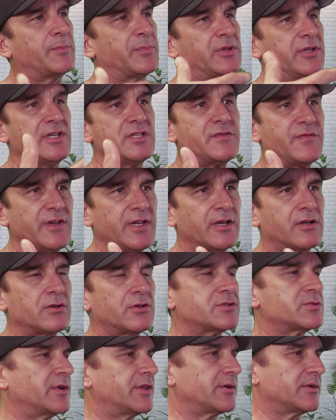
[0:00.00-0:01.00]
uh, police
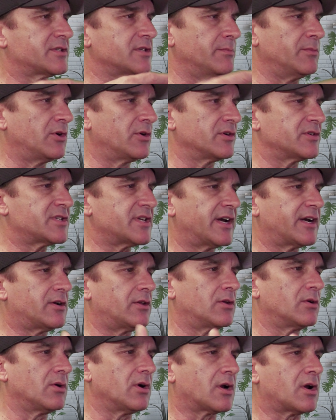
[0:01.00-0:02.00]
vehicles, whether it's a
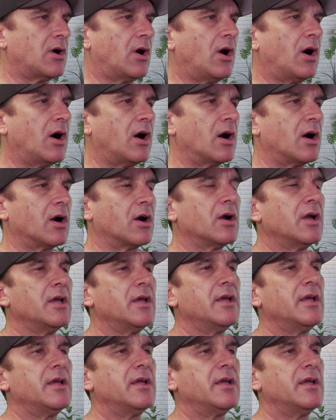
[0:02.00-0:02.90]
motorcycle or a car,